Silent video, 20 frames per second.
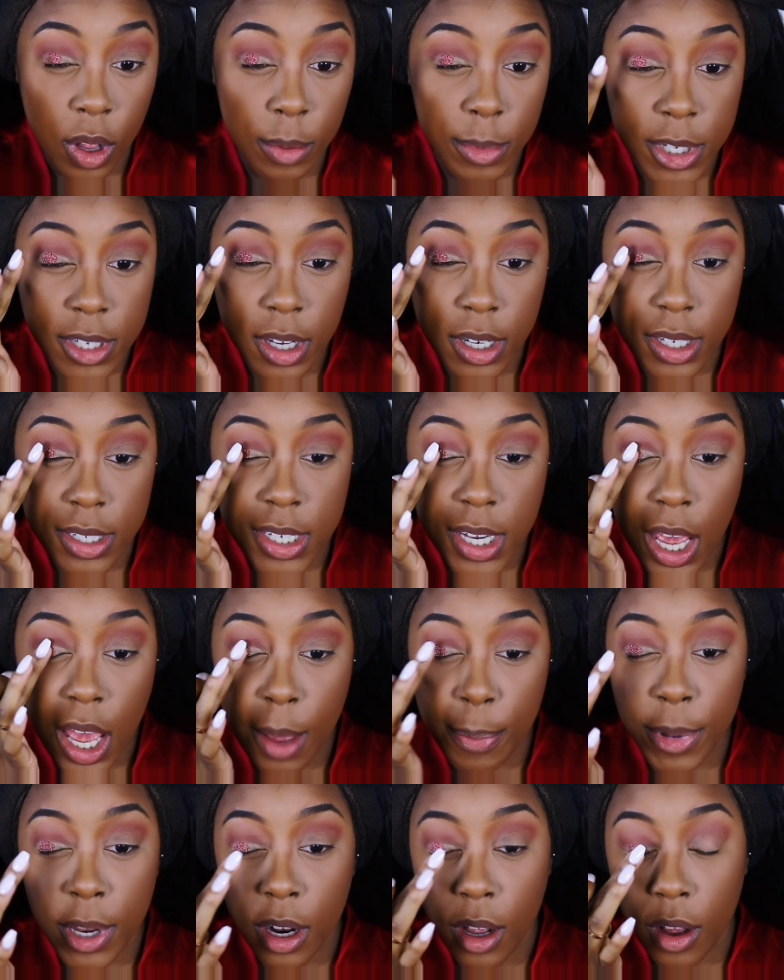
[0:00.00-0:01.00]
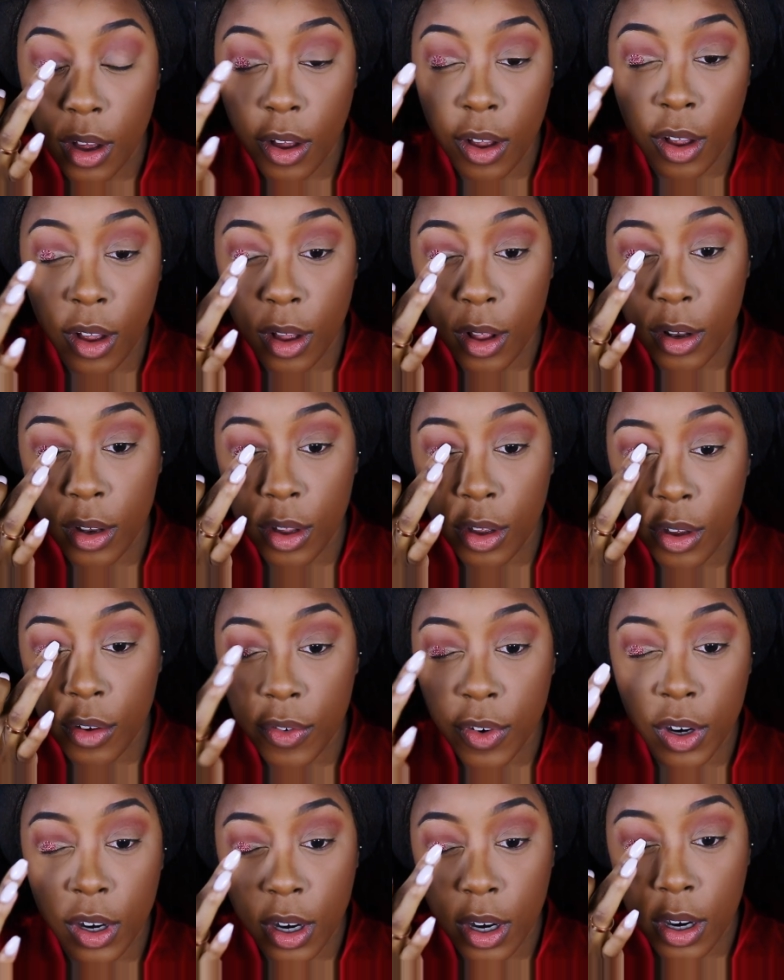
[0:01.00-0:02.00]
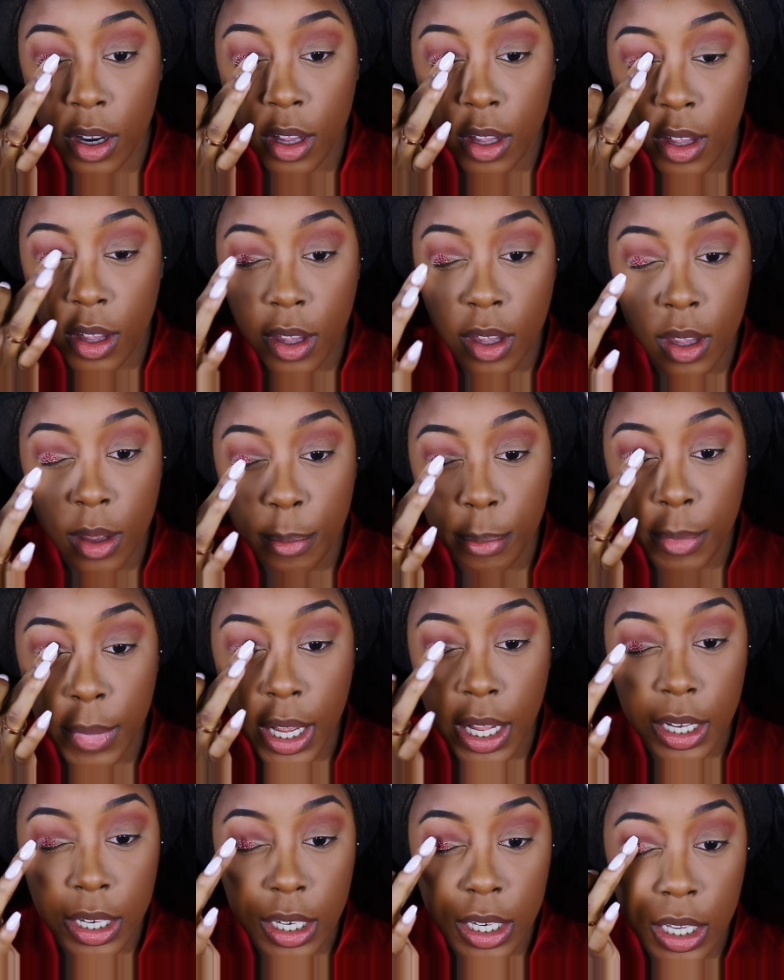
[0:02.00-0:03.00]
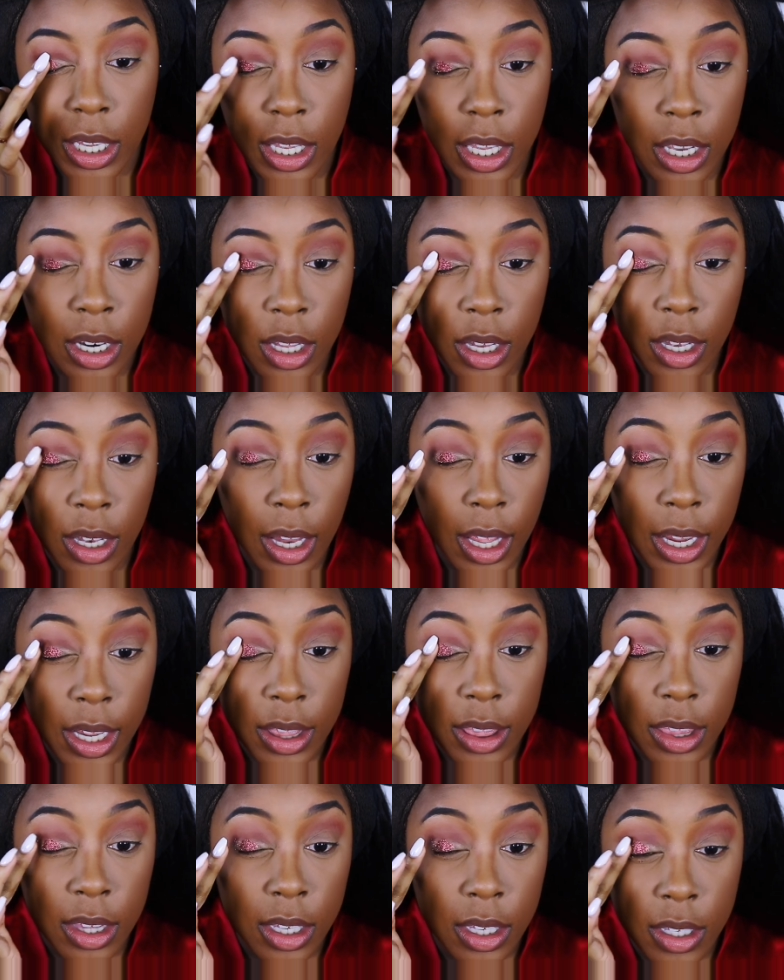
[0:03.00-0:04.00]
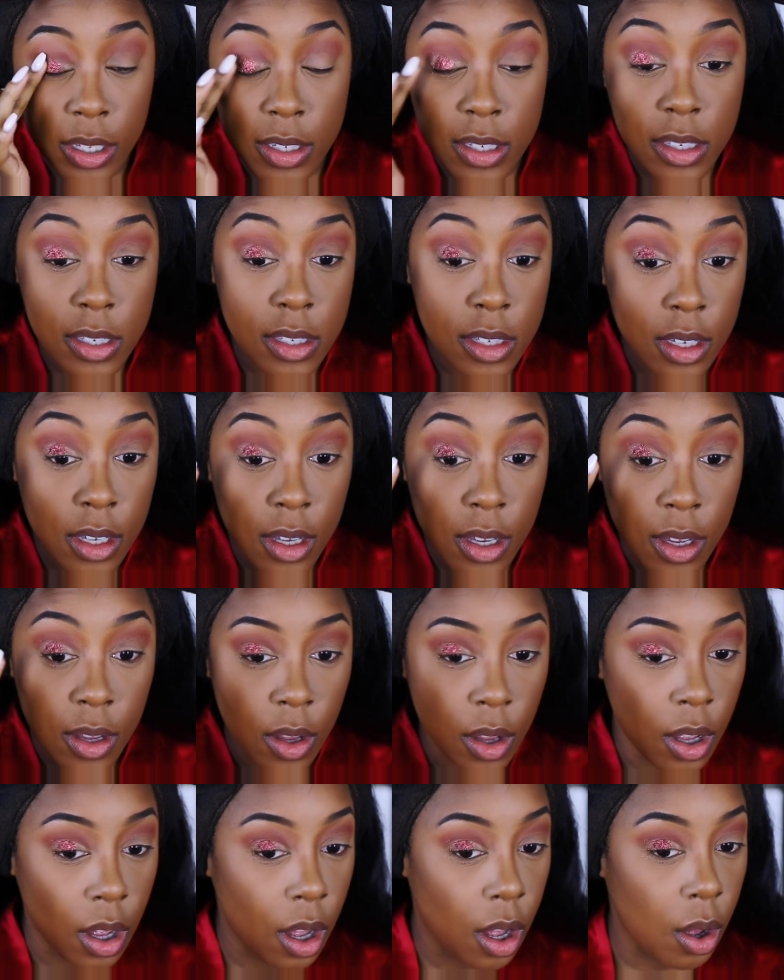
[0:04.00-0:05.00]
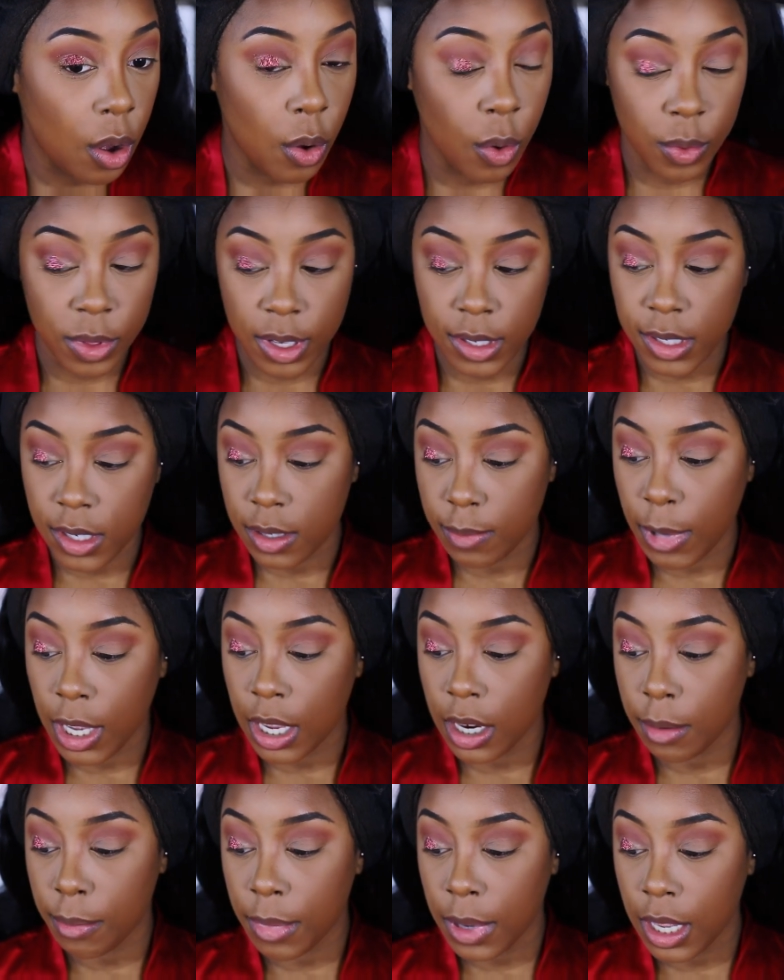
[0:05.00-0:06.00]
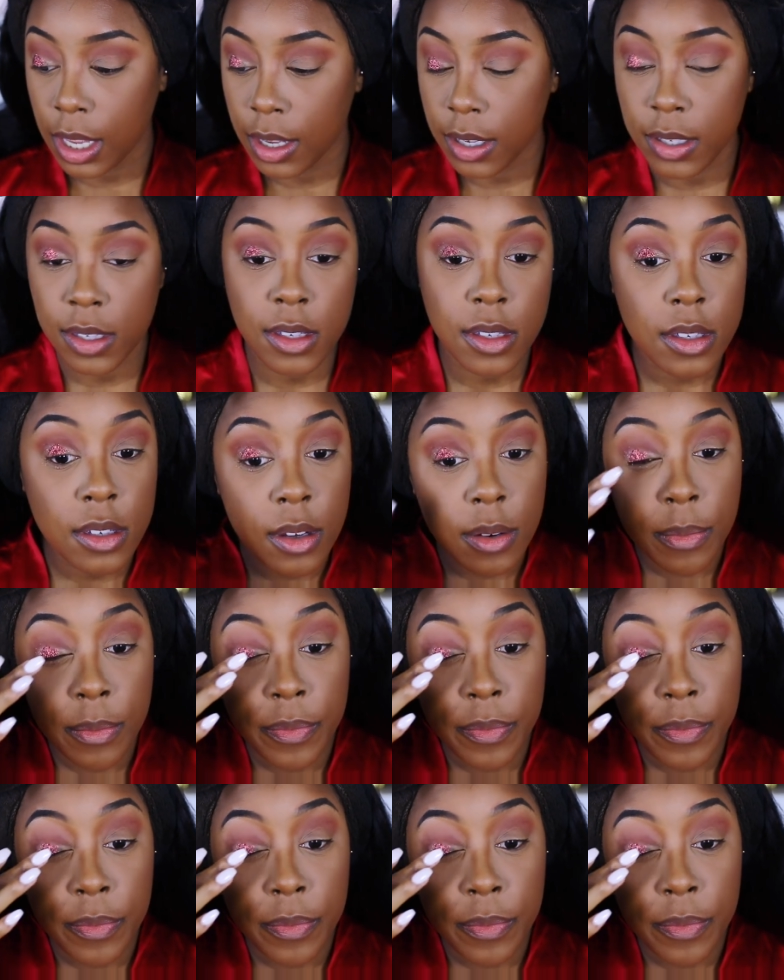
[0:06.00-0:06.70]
I'm just gonna tap it all over my lid like this. Oh, this is making a mess